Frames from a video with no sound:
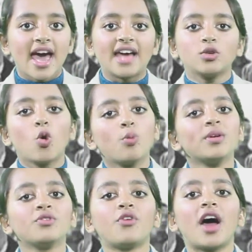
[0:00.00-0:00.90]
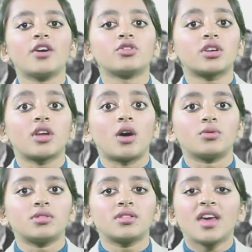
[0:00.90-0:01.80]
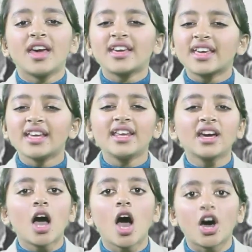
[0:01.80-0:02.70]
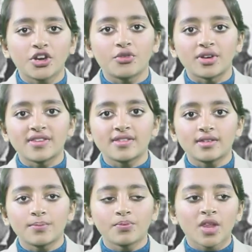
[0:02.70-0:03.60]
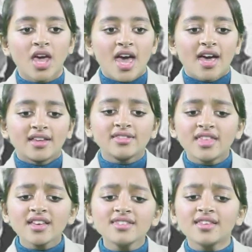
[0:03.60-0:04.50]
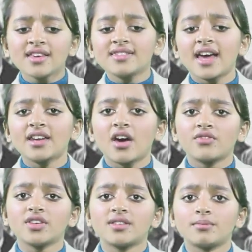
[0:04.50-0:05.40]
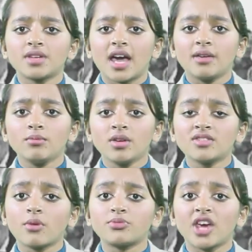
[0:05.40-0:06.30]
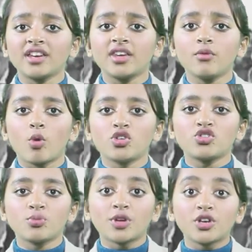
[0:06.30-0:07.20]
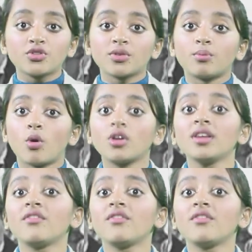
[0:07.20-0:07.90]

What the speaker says: and opened fire on the crowds, killing hundreds. This, he said after some time, his objective was to produce a moral